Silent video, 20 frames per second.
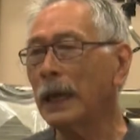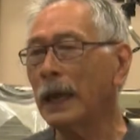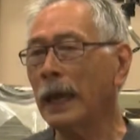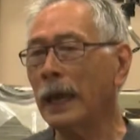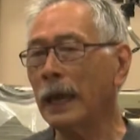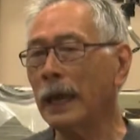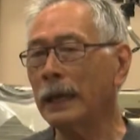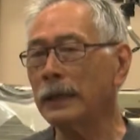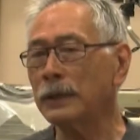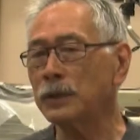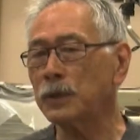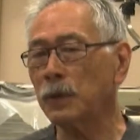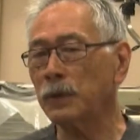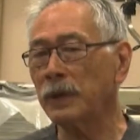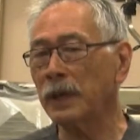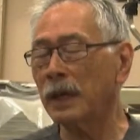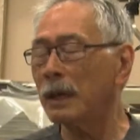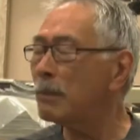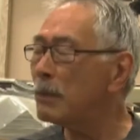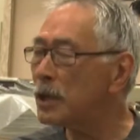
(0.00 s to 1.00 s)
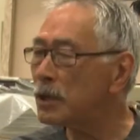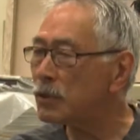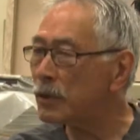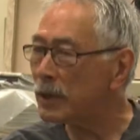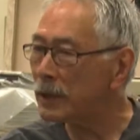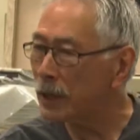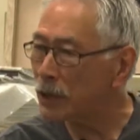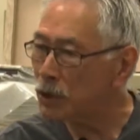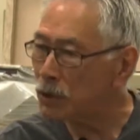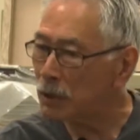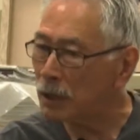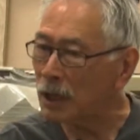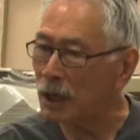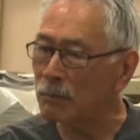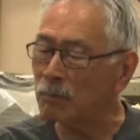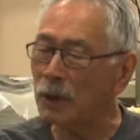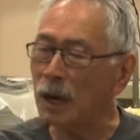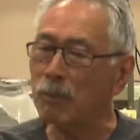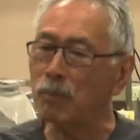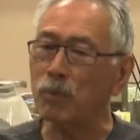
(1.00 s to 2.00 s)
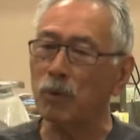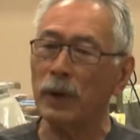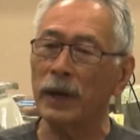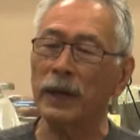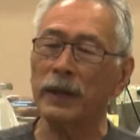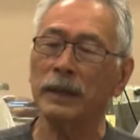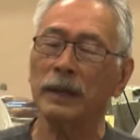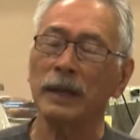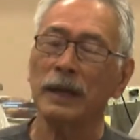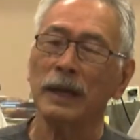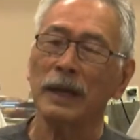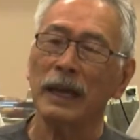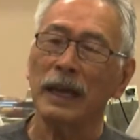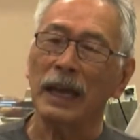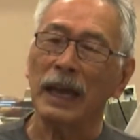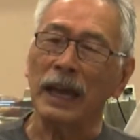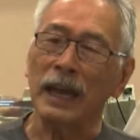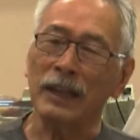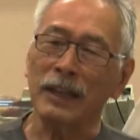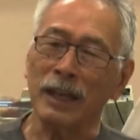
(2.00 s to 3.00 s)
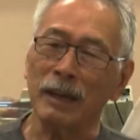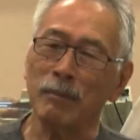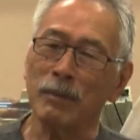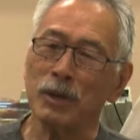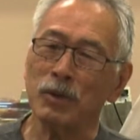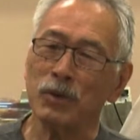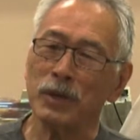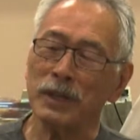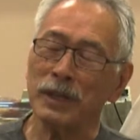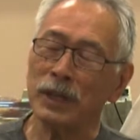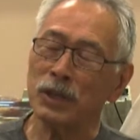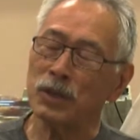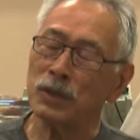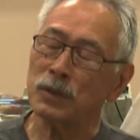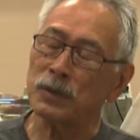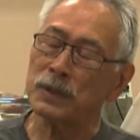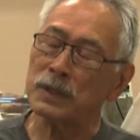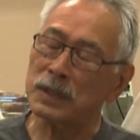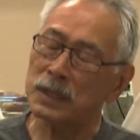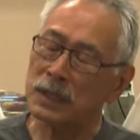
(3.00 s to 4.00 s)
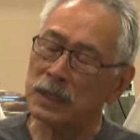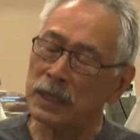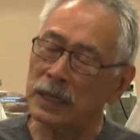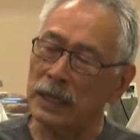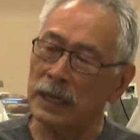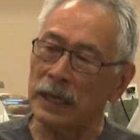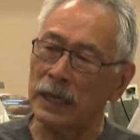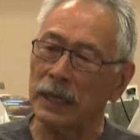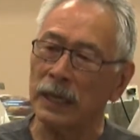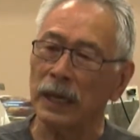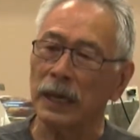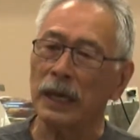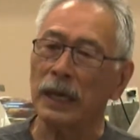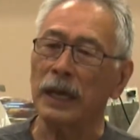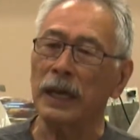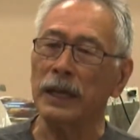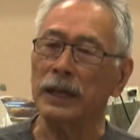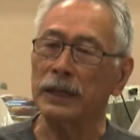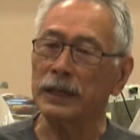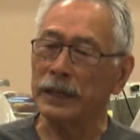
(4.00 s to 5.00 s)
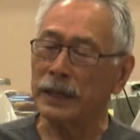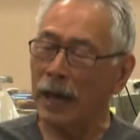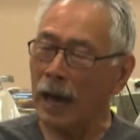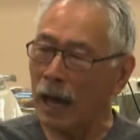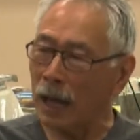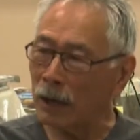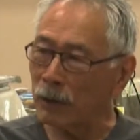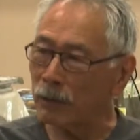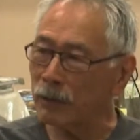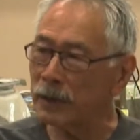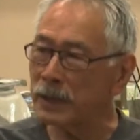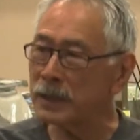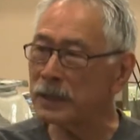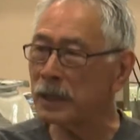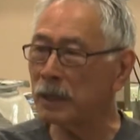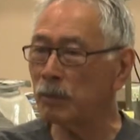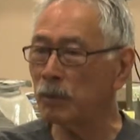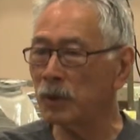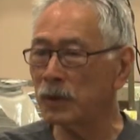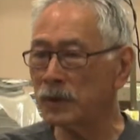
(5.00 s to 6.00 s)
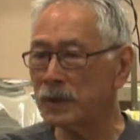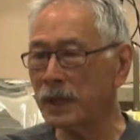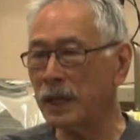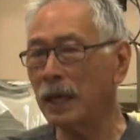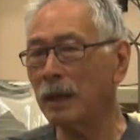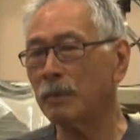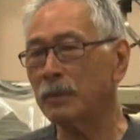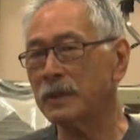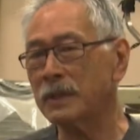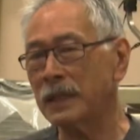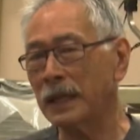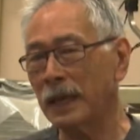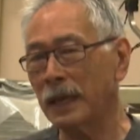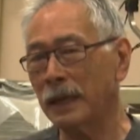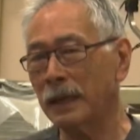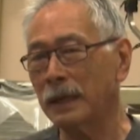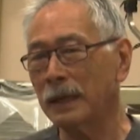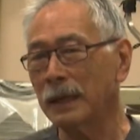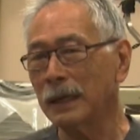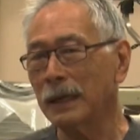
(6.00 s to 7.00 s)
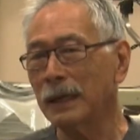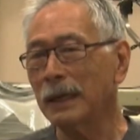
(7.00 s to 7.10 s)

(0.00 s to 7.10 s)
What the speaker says: And so the imagery that you come up with and the imagery that you see in galleries and museums then